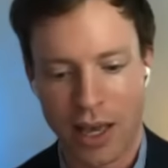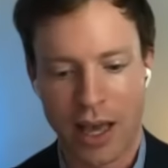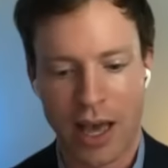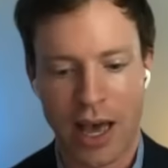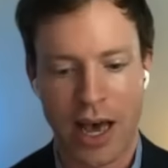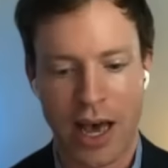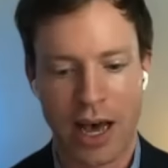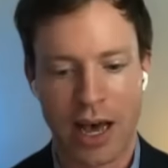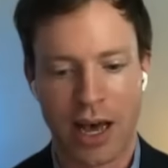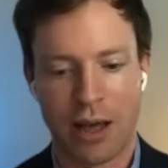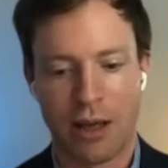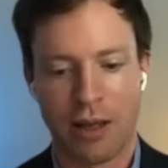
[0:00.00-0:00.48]

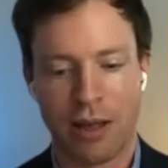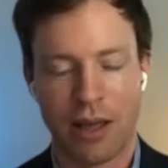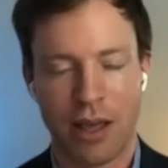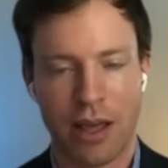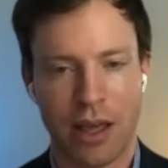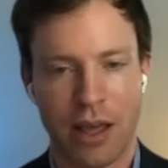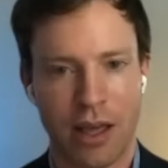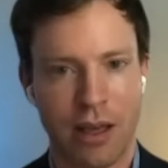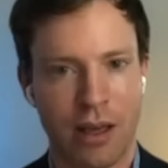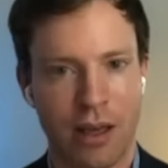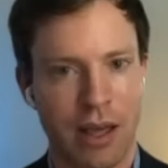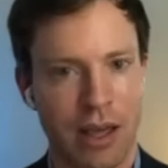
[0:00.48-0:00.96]

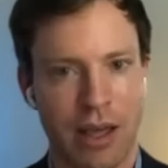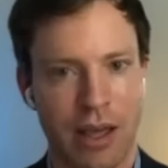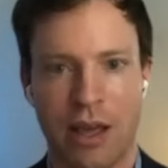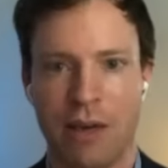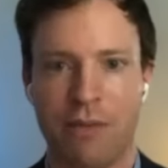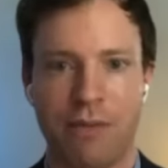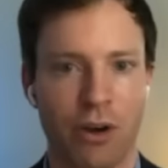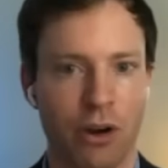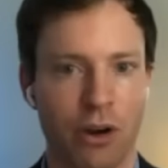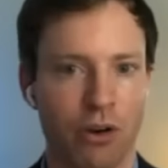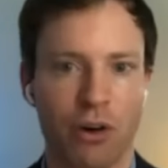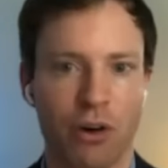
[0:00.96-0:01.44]

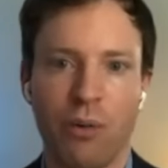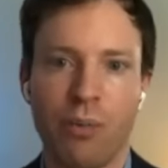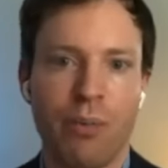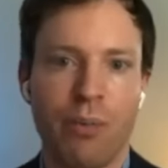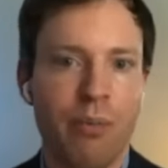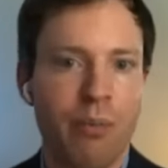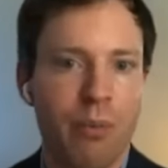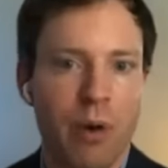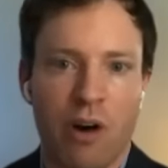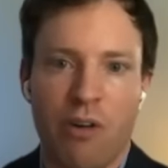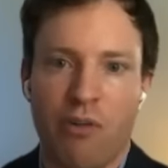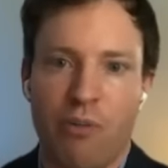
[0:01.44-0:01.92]
if a group
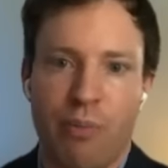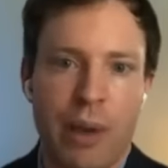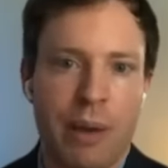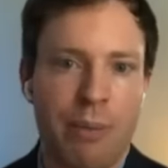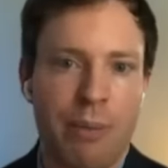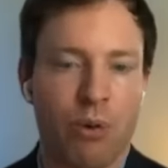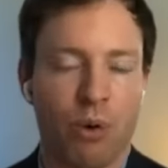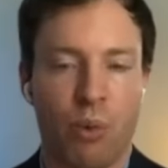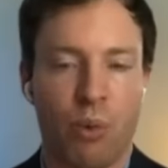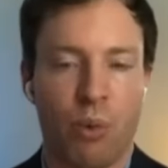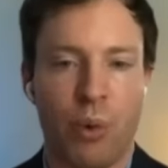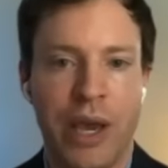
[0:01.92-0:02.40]
of people